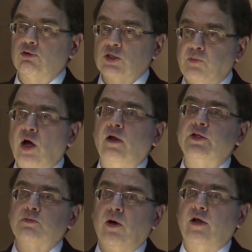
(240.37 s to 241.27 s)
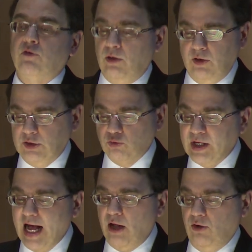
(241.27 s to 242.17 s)
responded to this, monetary, this
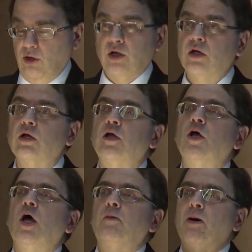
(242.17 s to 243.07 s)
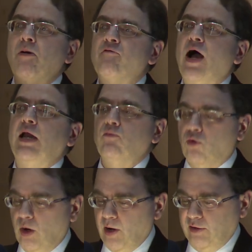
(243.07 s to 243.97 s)
weak outlook by providing
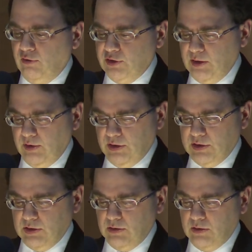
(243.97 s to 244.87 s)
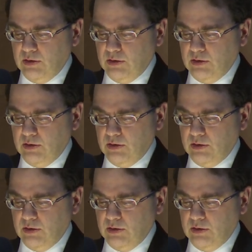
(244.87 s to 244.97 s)
more monetary stimulus.